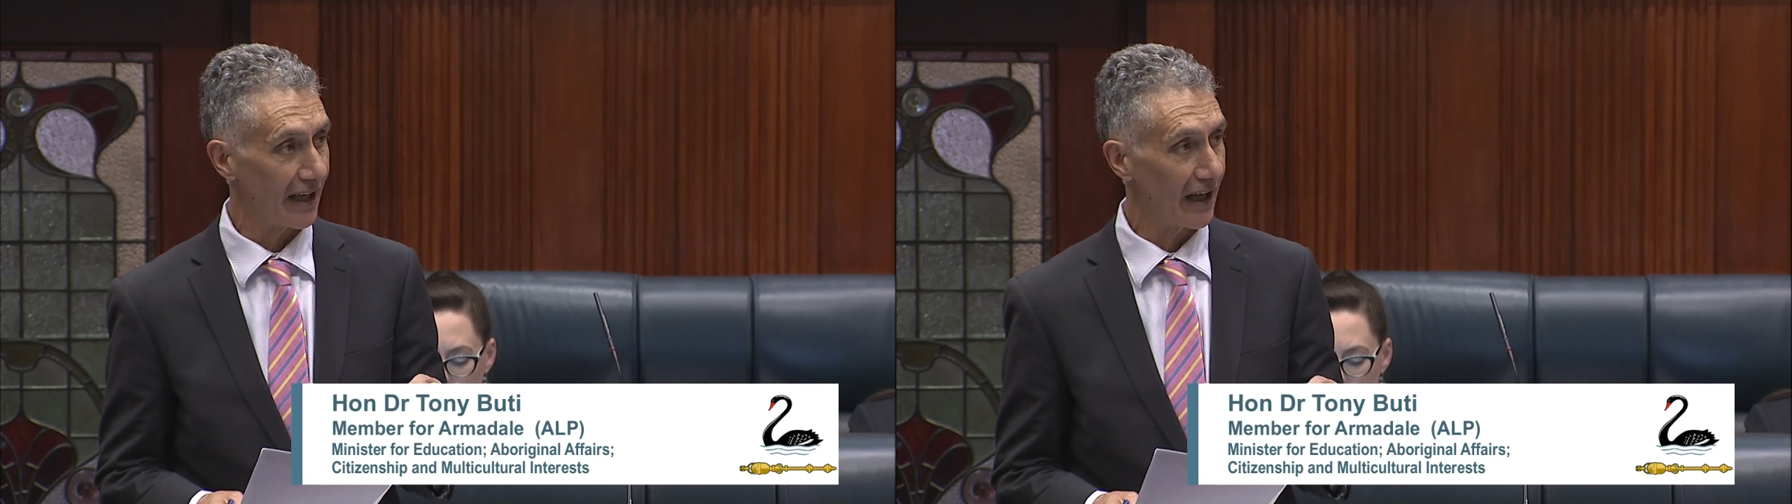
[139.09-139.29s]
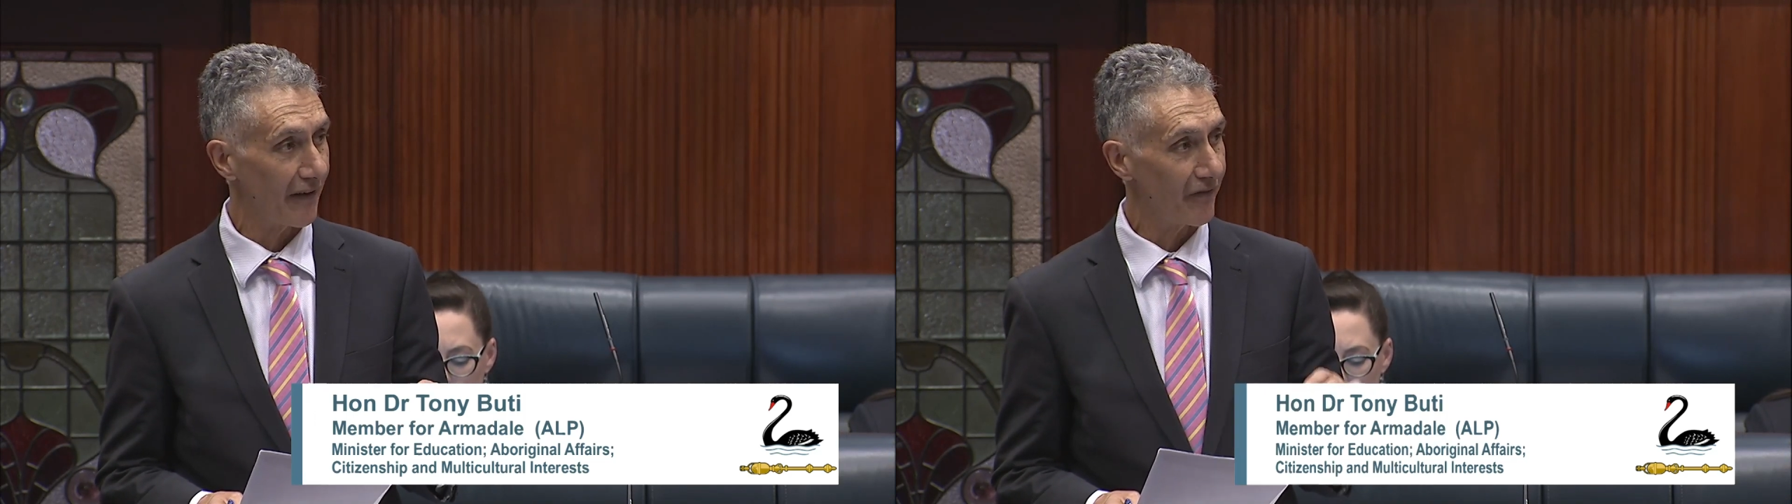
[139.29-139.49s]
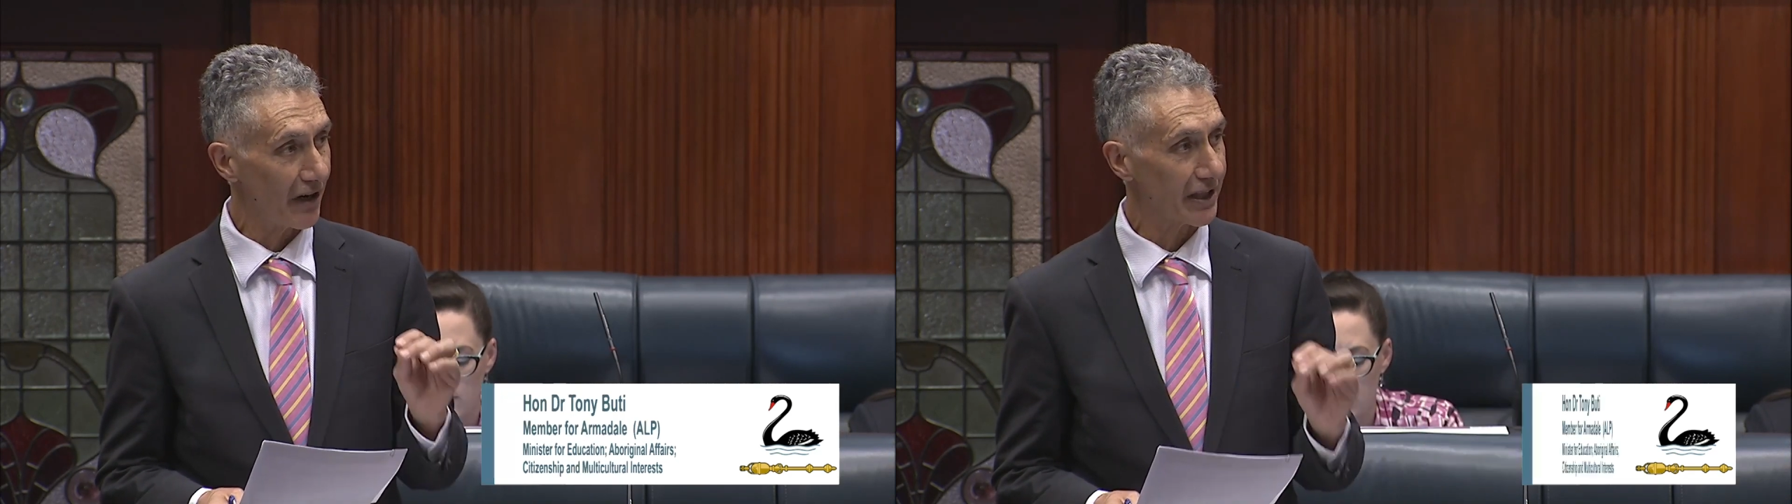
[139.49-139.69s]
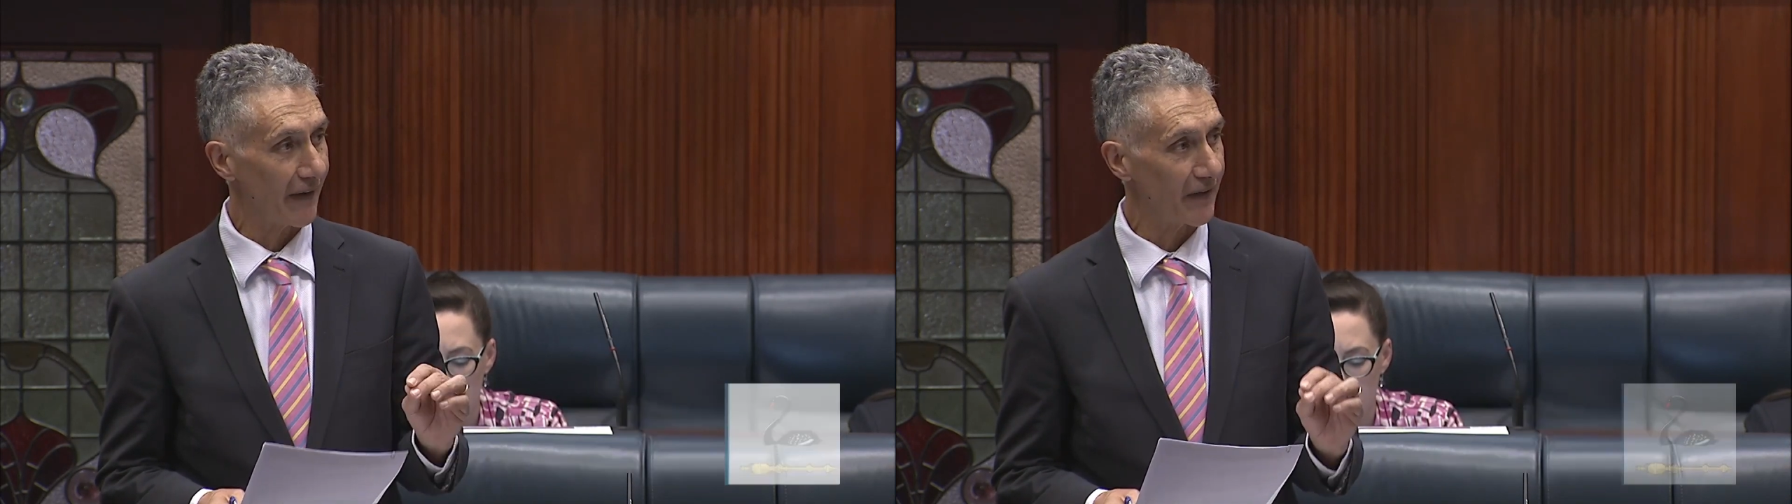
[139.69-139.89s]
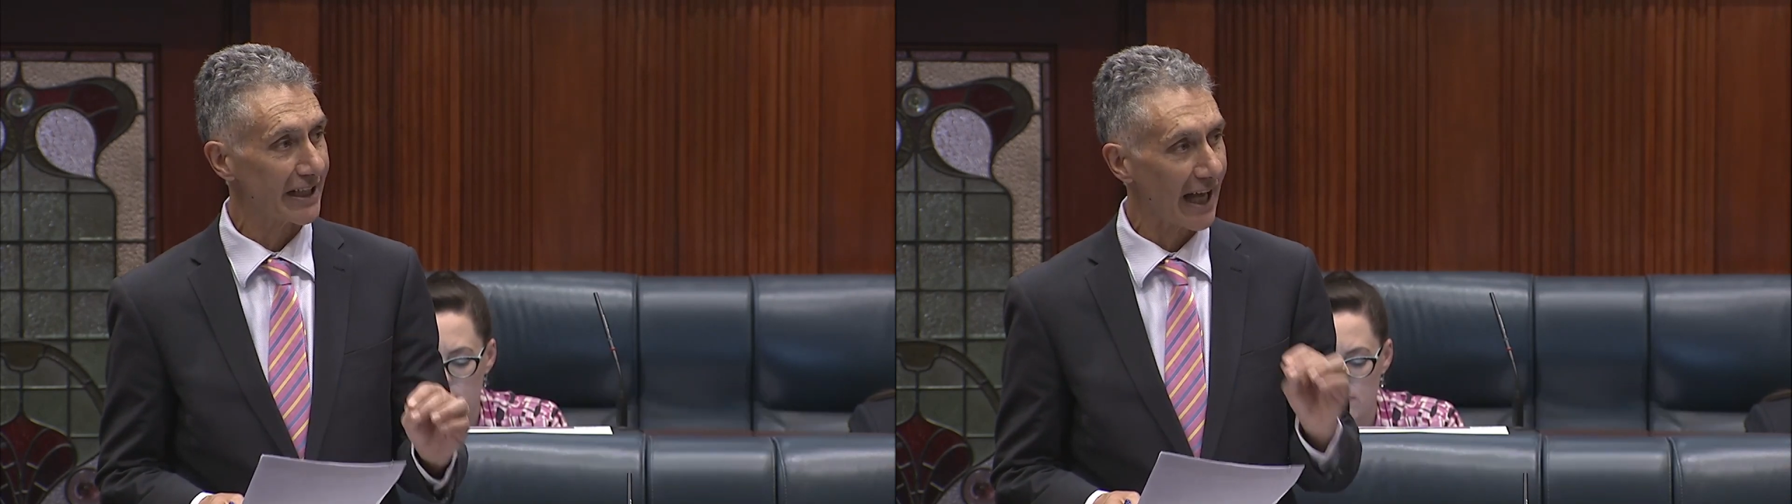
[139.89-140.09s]
Very
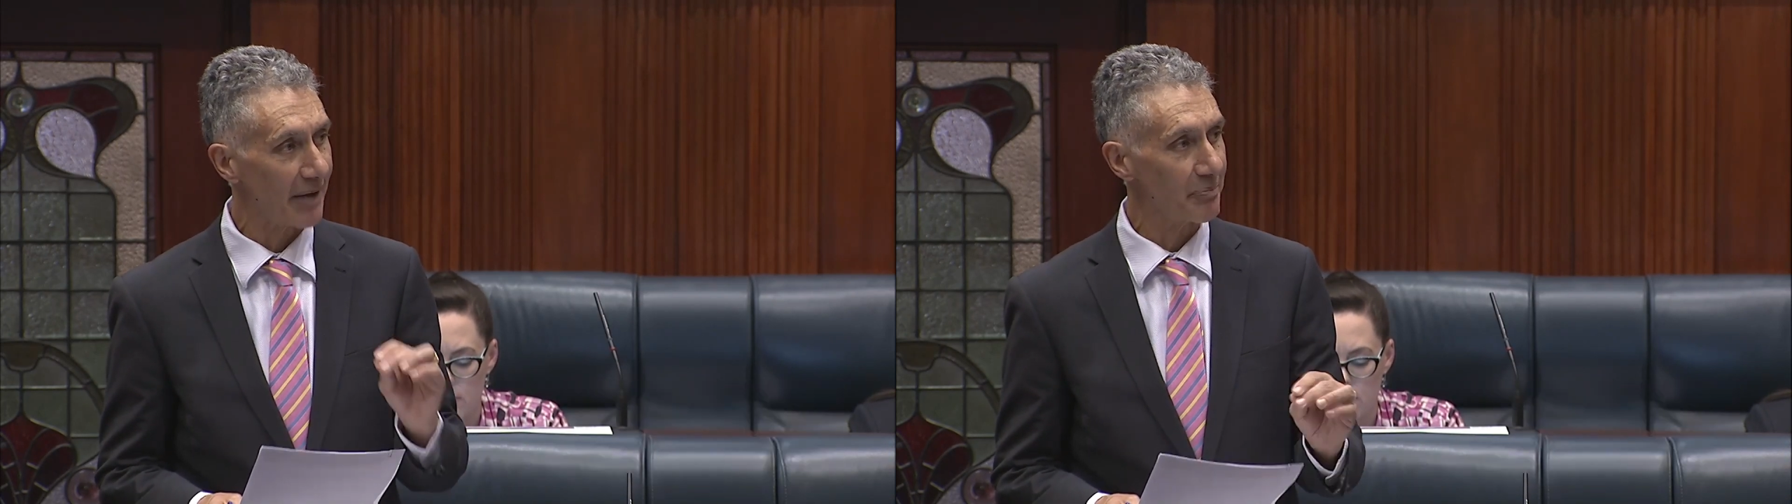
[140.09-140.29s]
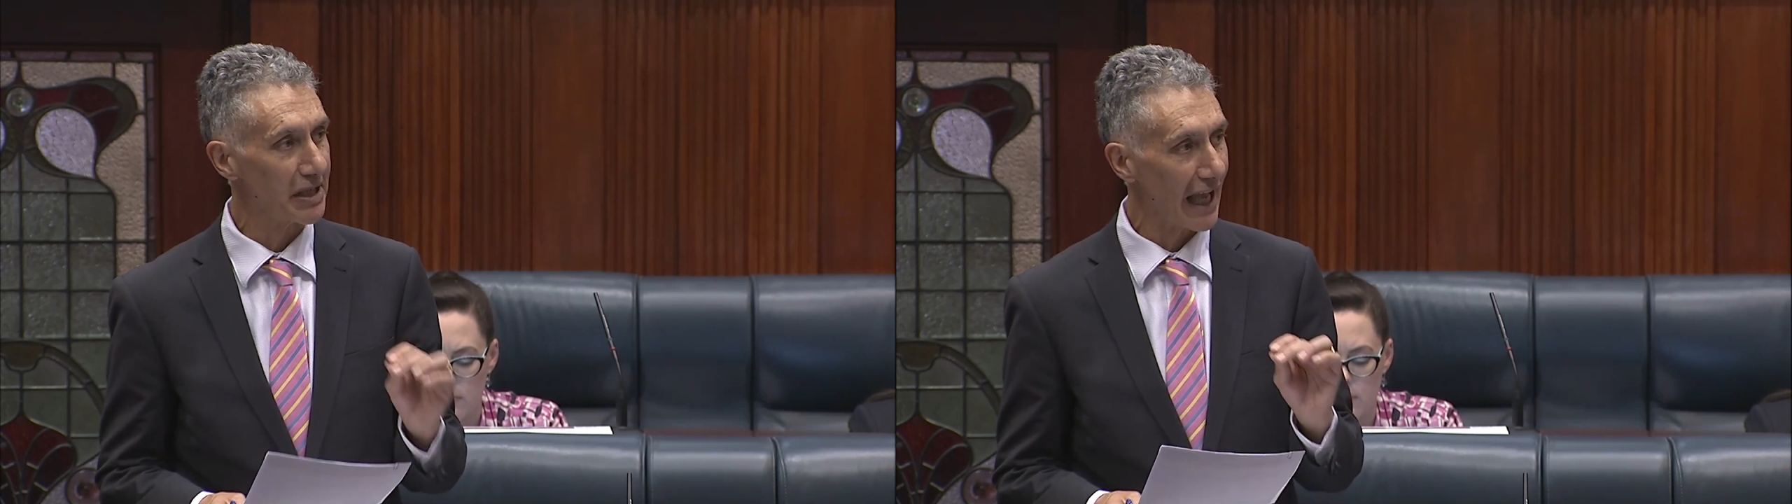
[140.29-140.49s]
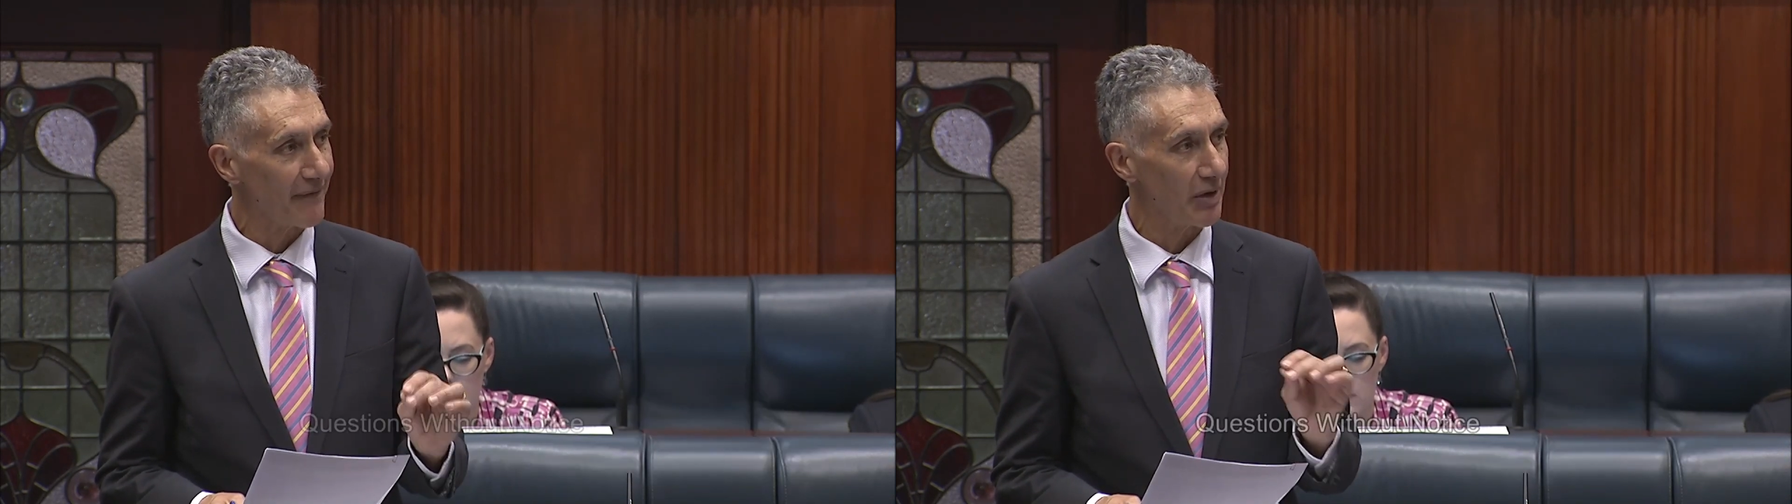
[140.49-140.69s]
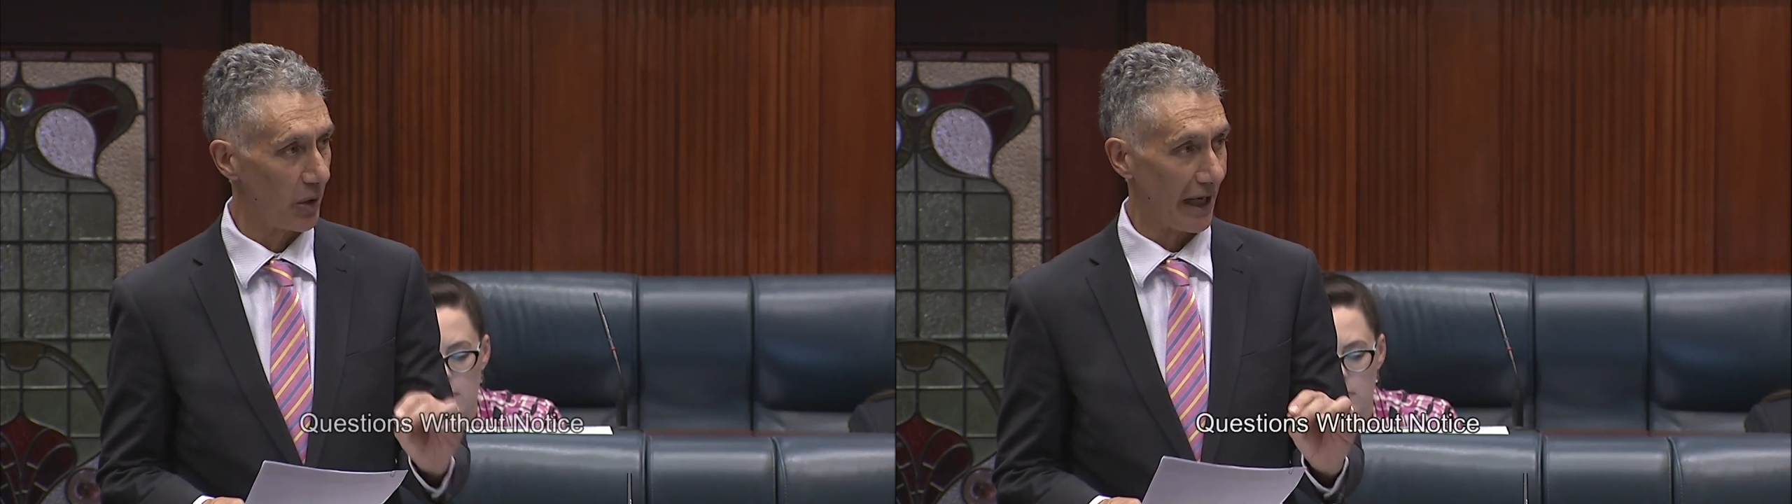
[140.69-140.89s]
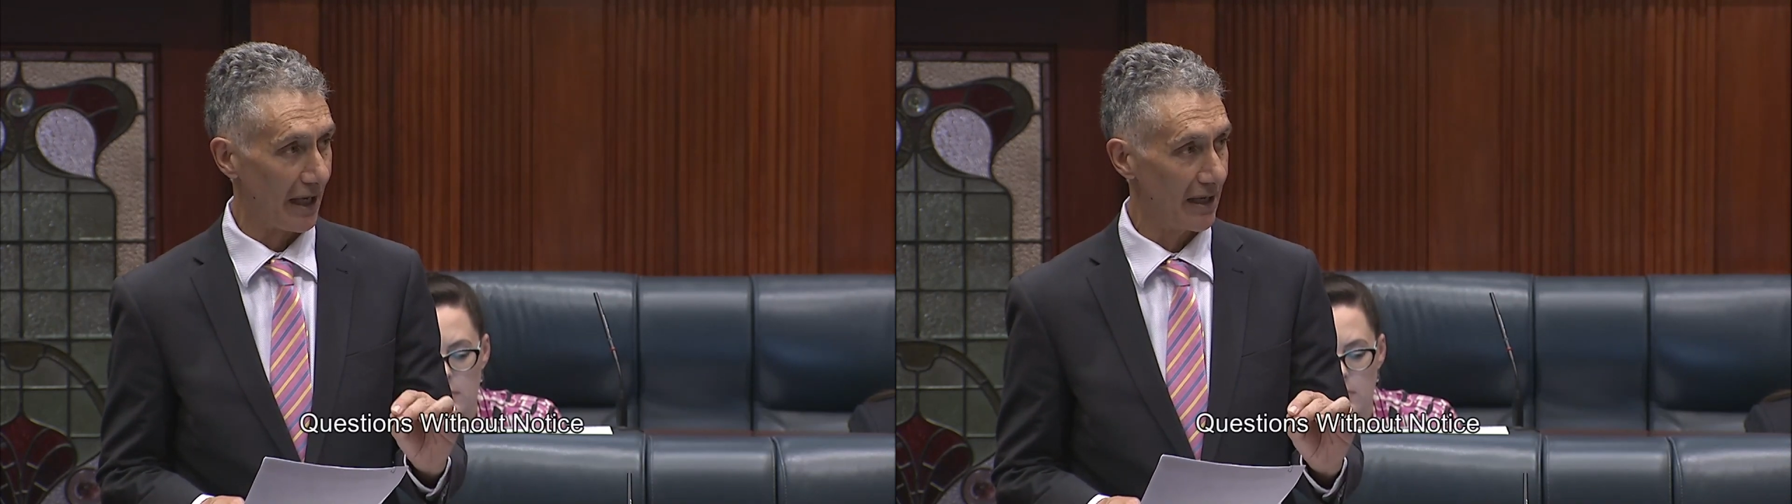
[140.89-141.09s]
carefully. It can't be anywhere.